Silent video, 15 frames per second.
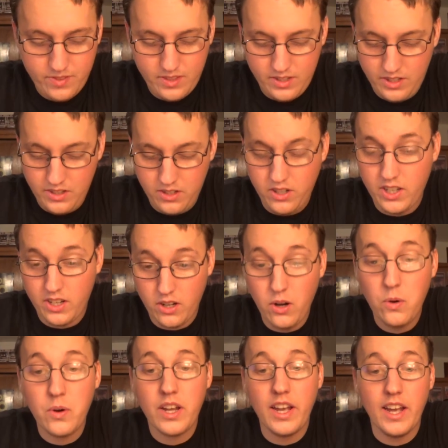And they're like,
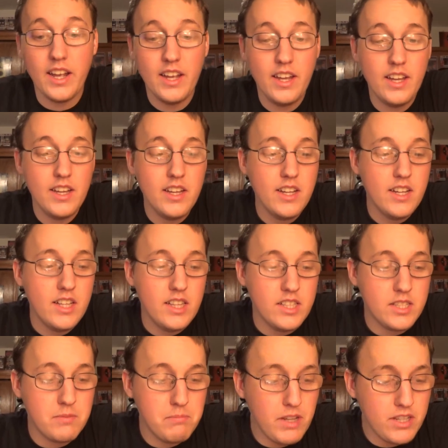okay.
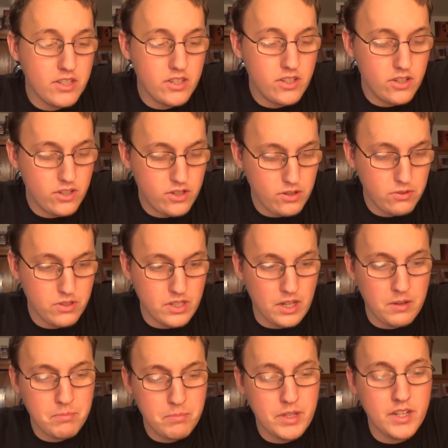This messenger shows
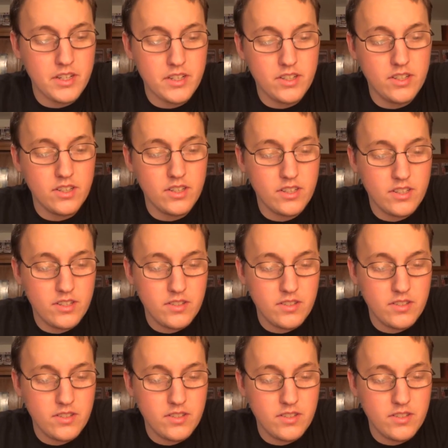up, and it's just